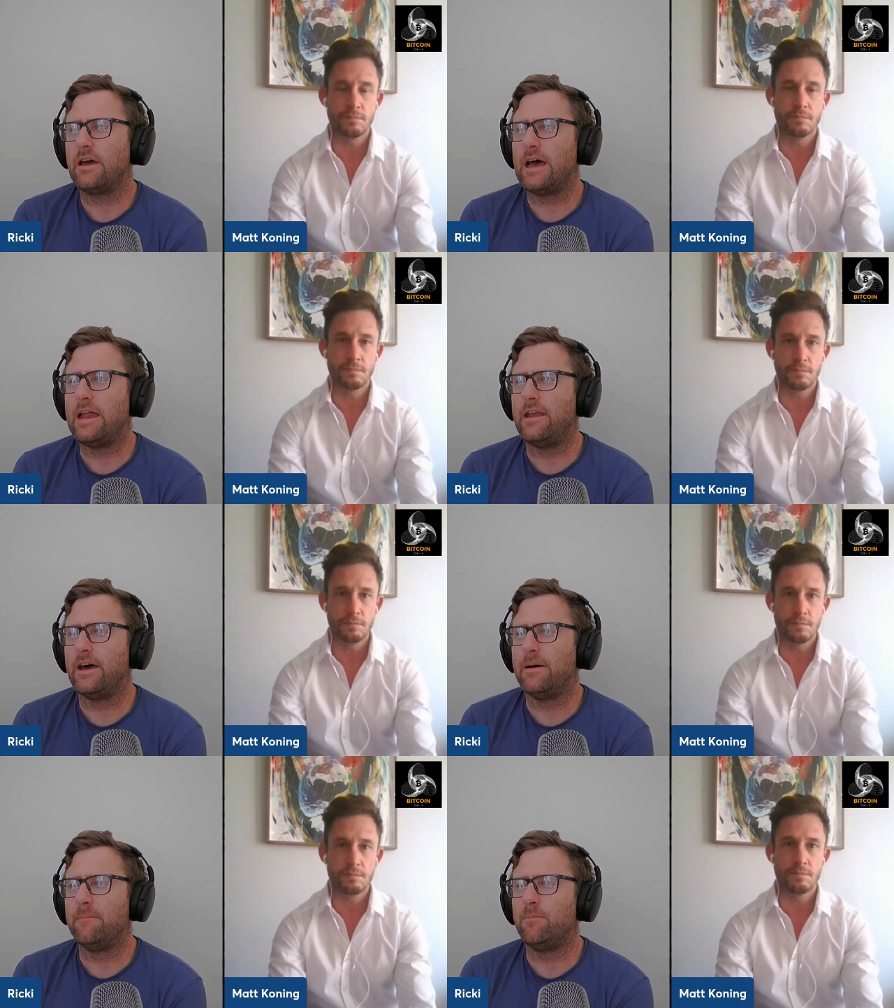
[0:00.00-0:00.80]
Speaker 1: And
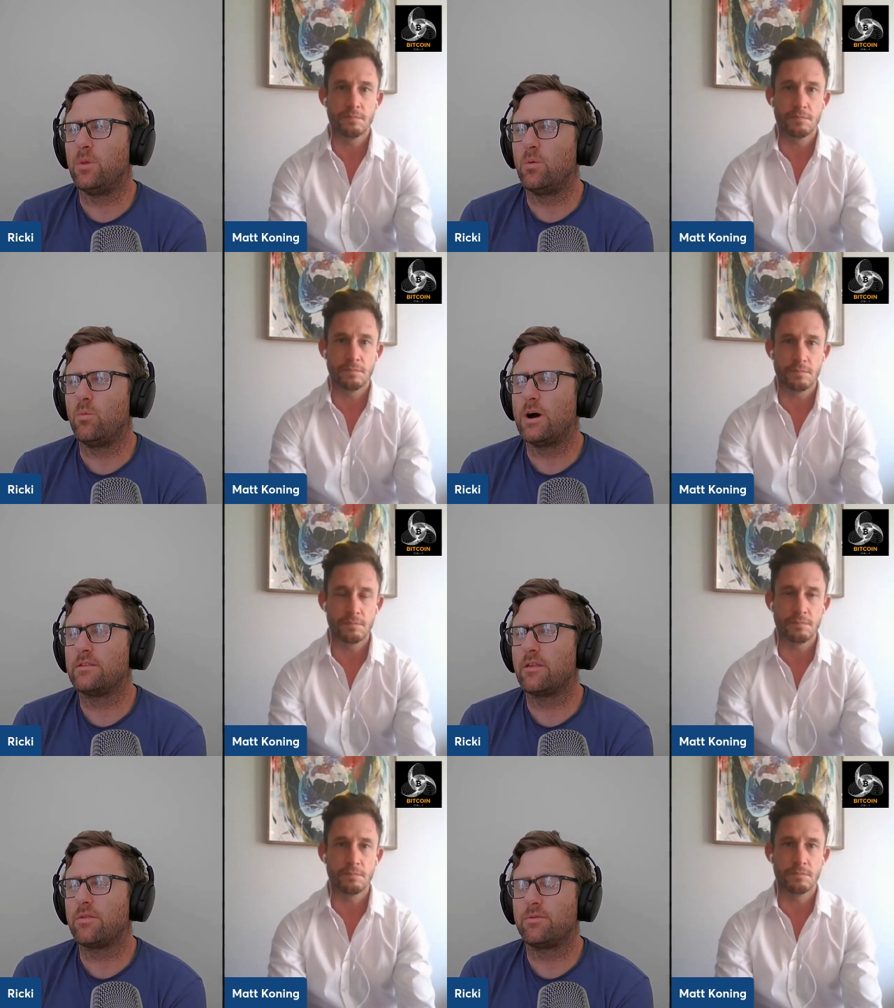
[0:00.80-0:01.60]
um, one
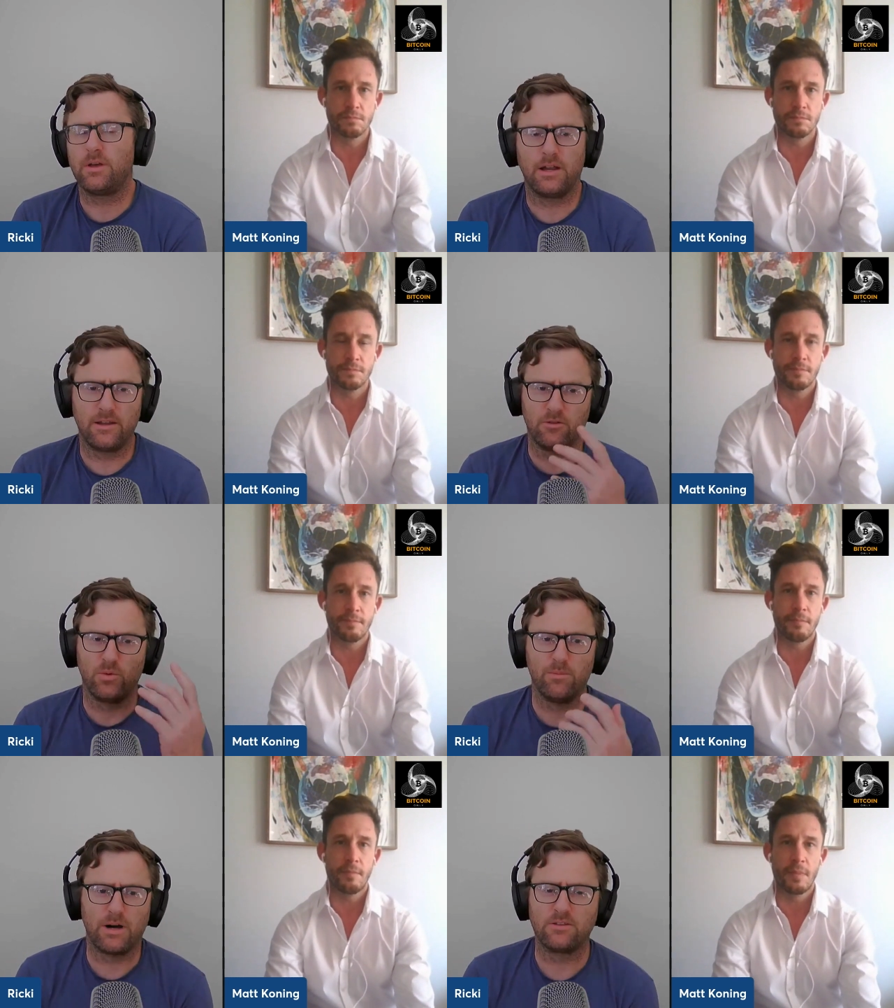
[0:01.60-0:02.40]
of the, the ideas
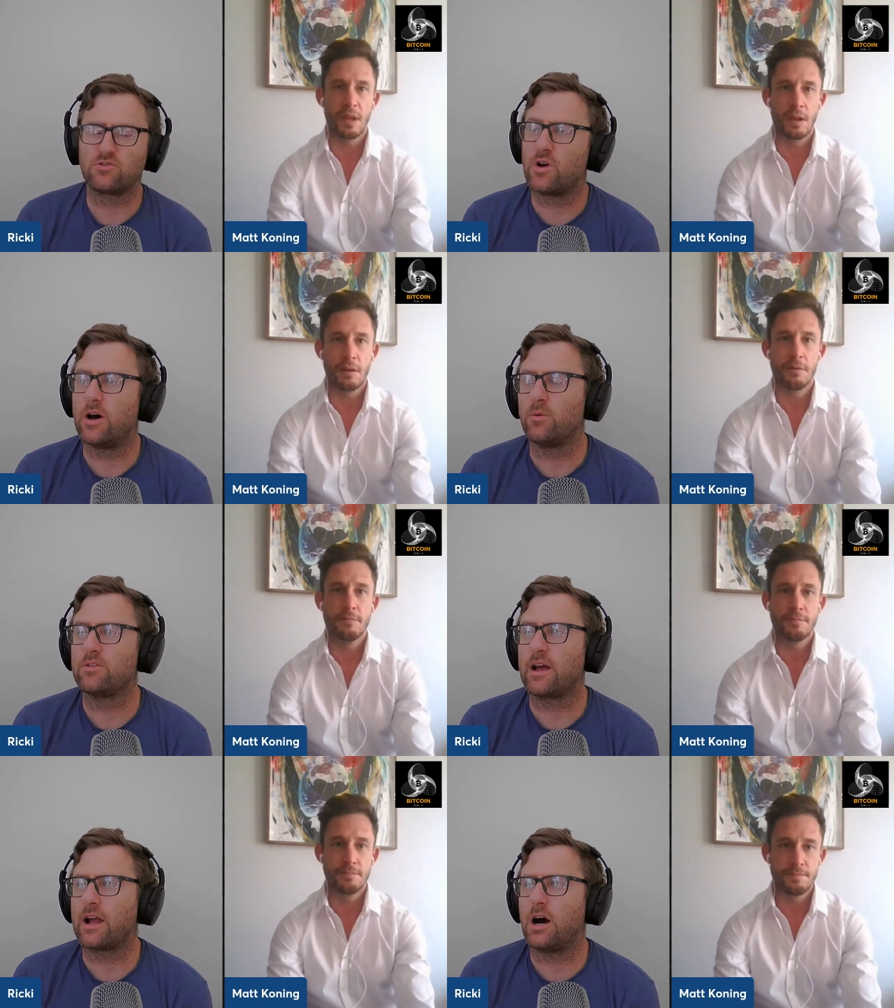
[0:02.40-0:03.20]
we bounced around was
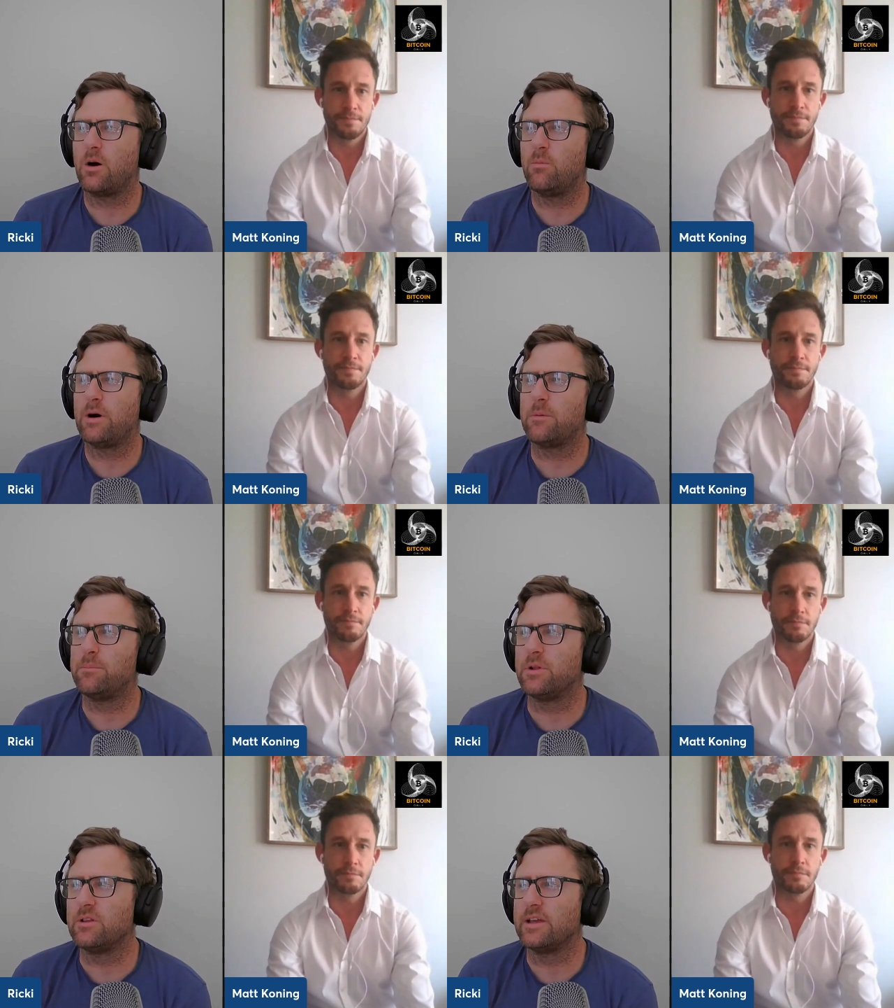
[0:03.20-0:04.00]
like, how about
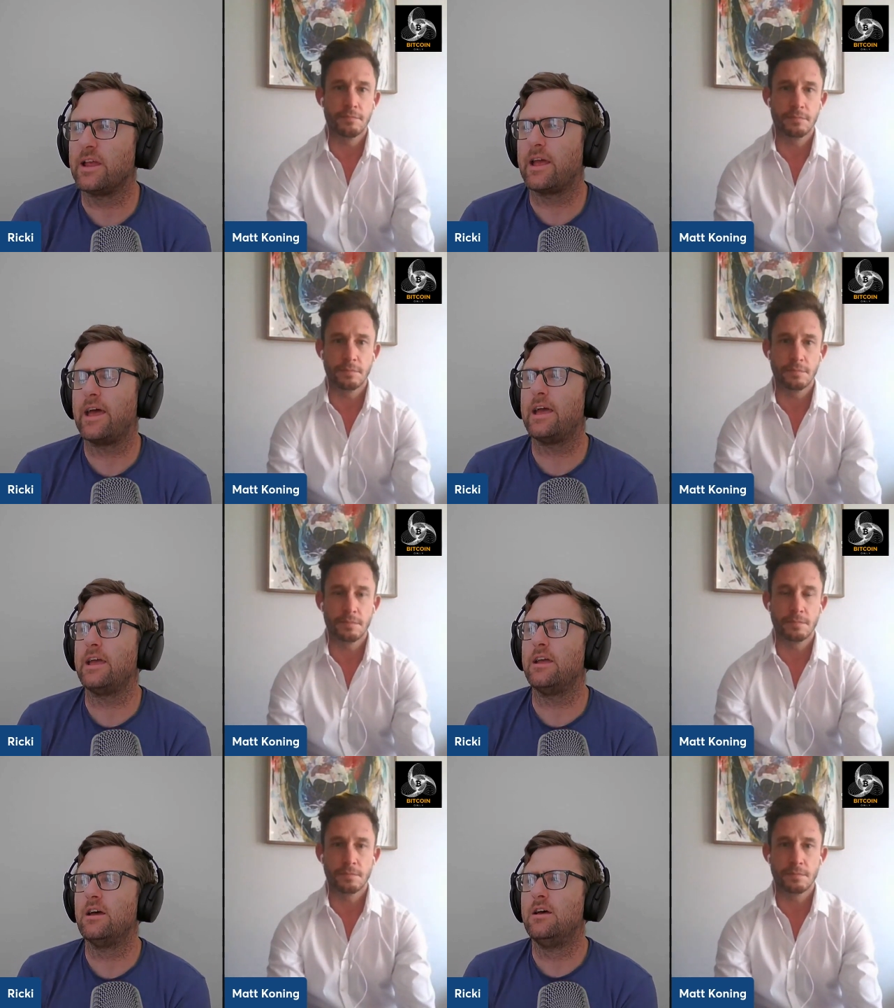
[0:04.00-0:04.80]
building
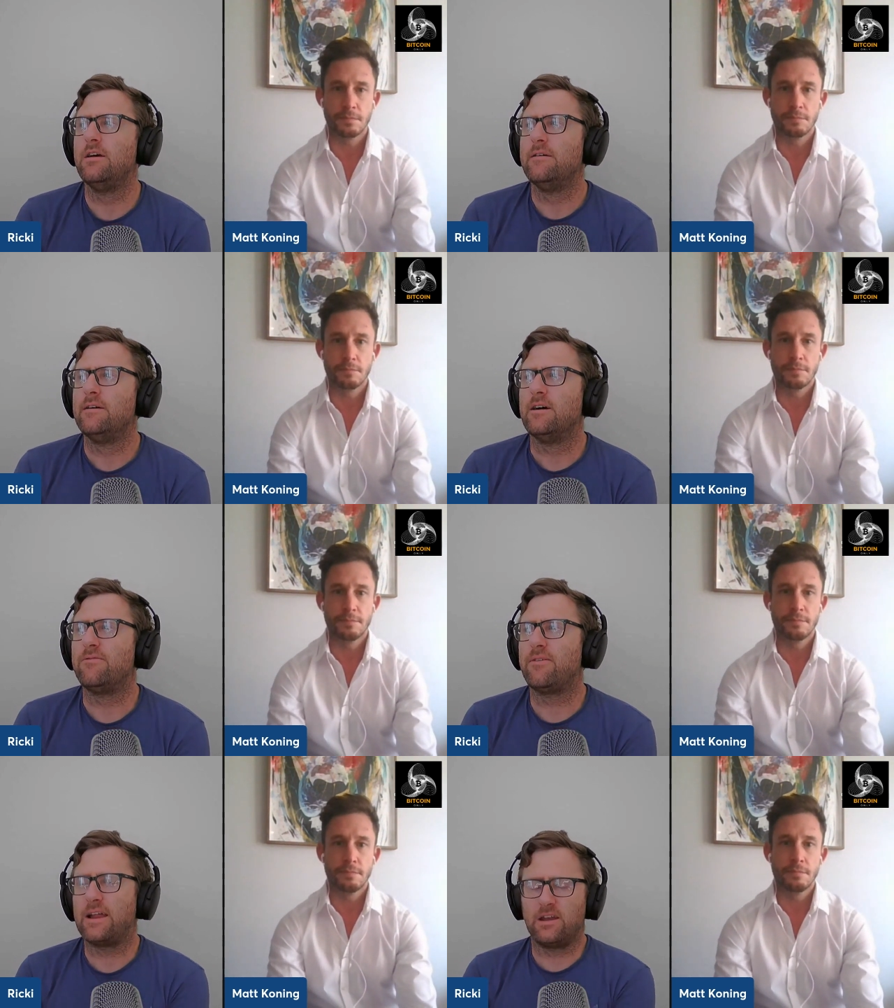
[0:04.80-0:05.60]
a a
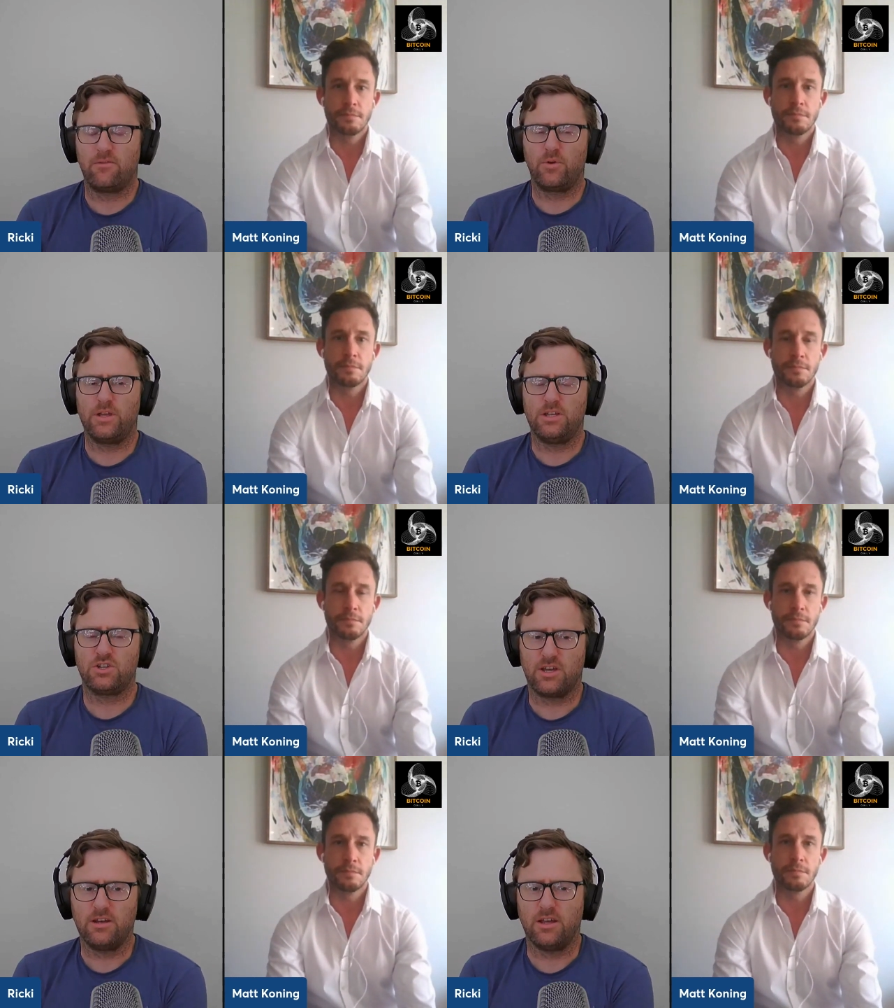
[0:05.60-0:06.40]
fund for each
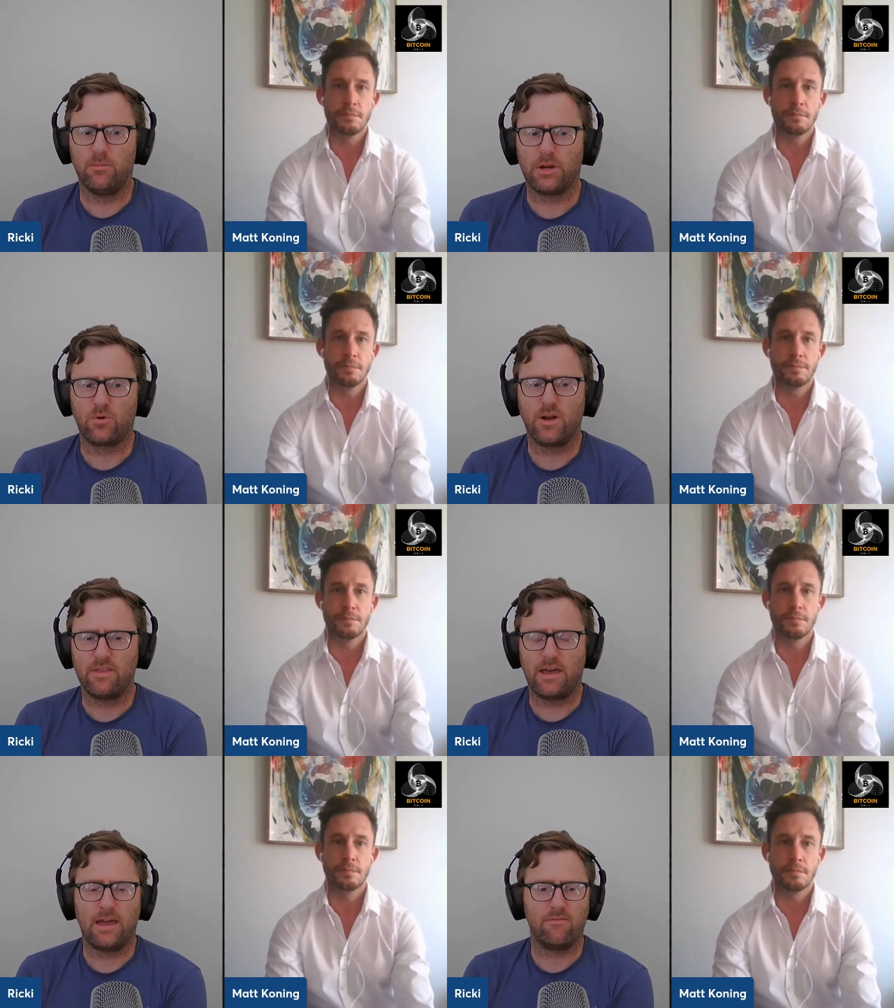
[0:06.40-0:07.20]
kid in Bitcoin?
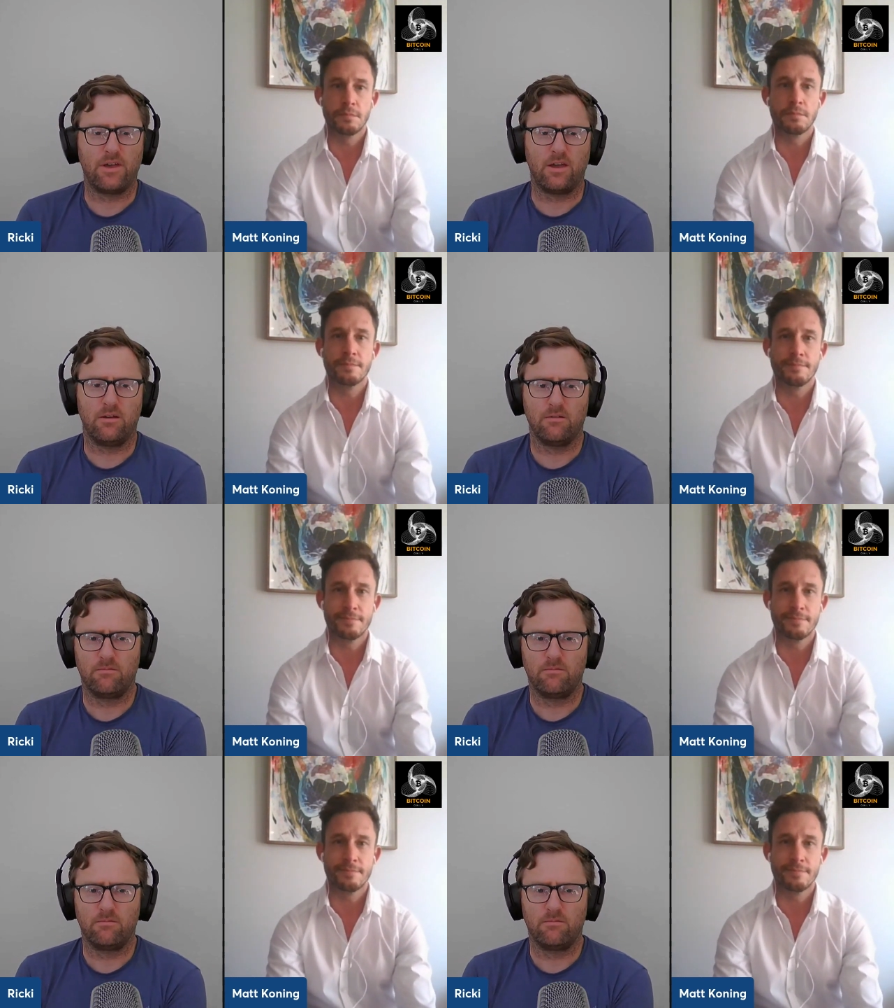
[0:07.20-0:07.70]
They have their